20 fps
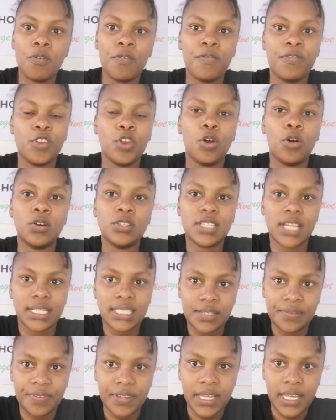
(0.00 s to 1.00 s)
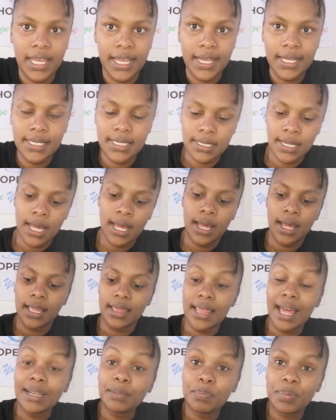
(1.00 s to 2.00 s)
of your certificate.
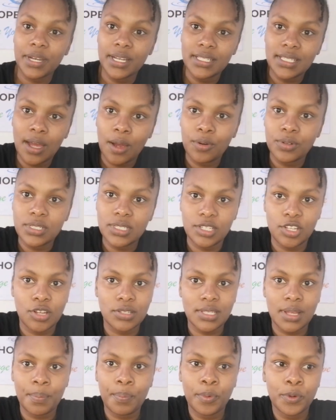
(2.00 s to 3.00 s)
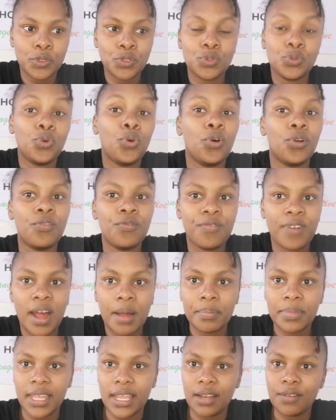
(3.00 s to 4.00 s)
That printout, you're supposed to
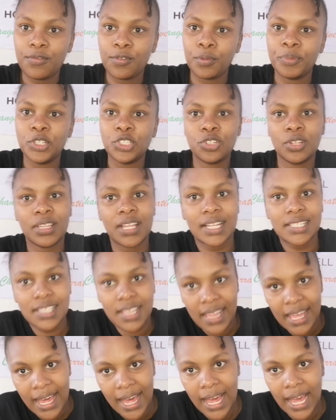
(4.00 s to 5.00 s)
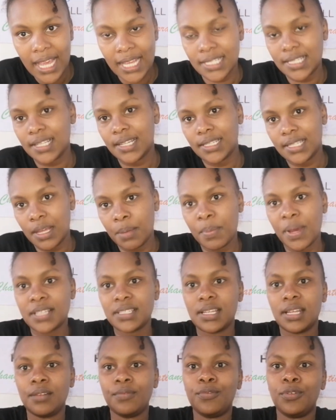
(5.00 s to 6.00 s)
confirm the information that's there is the same
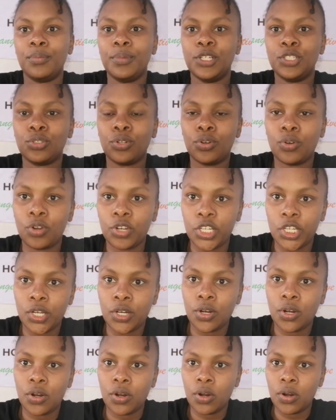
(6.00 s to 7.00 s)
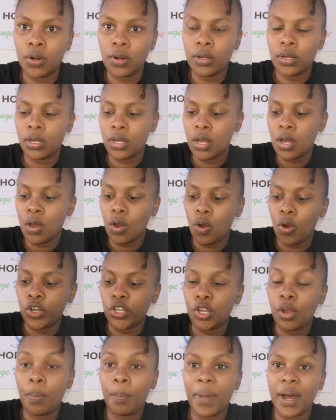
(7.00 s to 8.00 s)
as the information on your
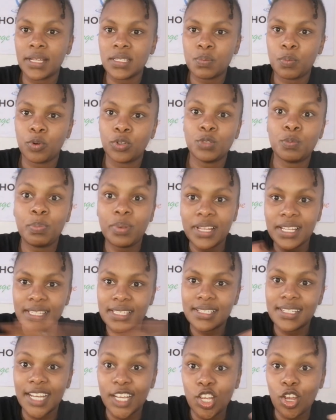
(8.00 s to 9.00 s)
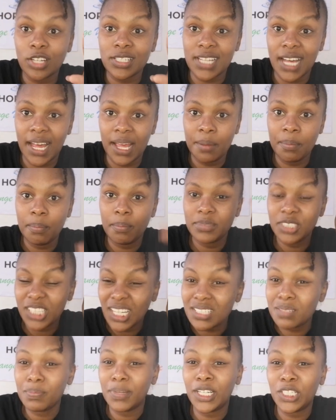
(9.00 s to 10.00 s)
passport. Please take your time.
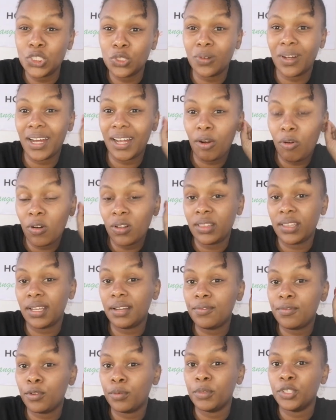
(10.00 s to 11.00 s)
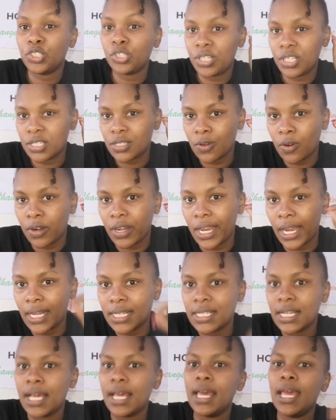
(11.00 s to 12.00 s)
Just make sure all the information is
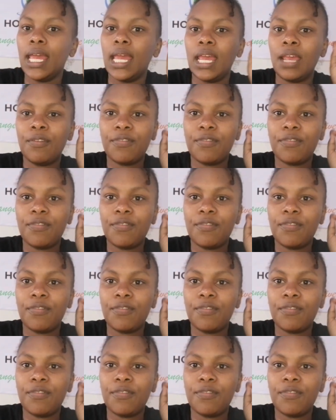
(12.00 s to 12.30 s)
correct.